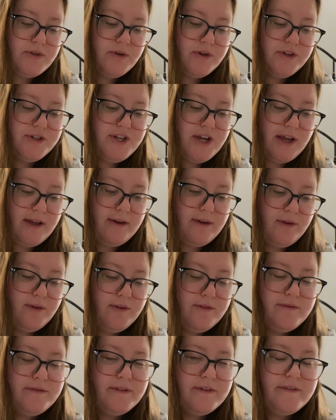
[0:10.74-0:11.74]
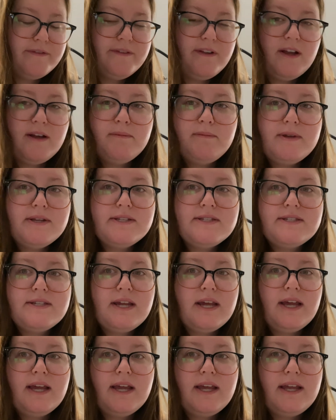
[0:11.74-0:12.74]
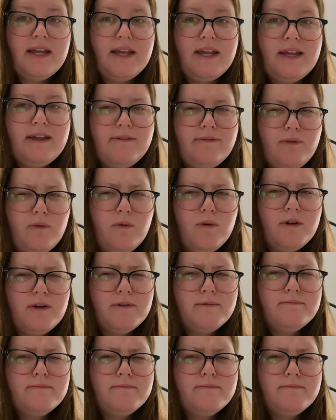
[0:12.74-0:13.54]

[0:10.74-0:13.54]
to our channel for Vlogmas Day 4.